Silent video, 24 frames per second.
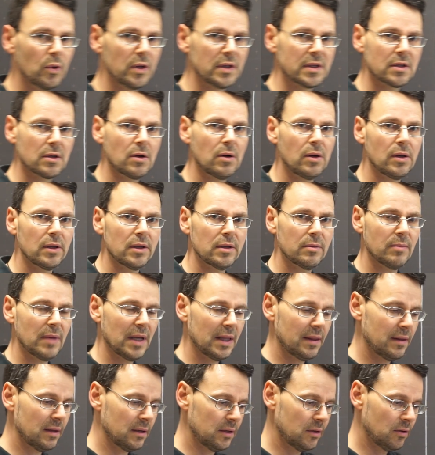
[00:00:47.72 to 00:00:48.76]
once called him
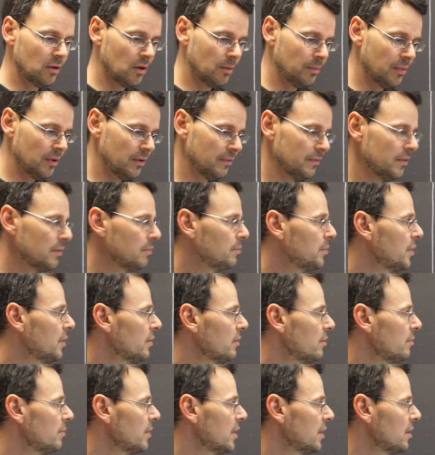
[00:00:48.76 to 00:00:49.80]
at the top of the
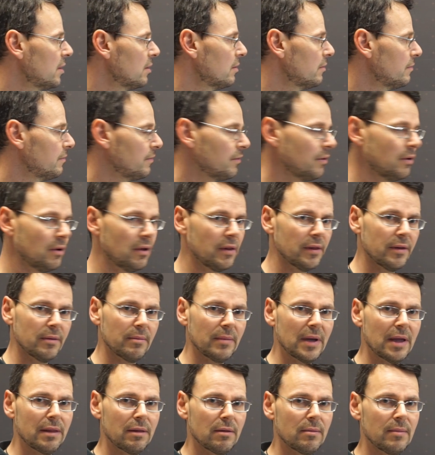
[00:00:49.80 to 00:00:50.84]
pyramid of all the
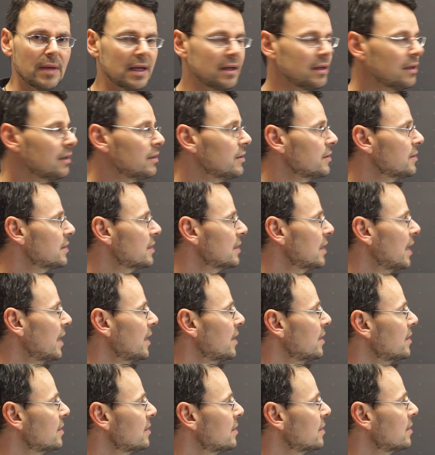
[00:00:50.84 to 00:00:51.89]
mathematical
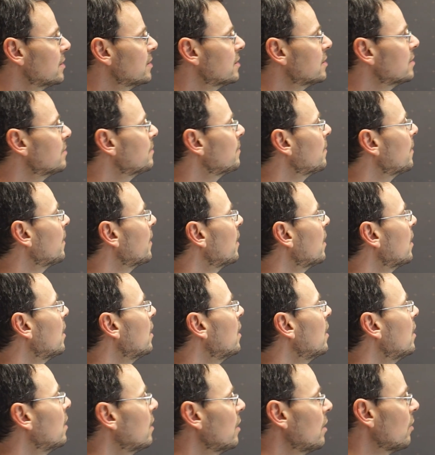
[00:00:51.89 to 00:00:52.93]
sciences.
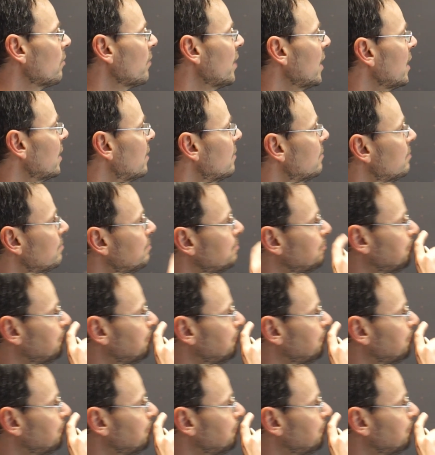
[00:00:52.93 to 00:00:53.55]
All right.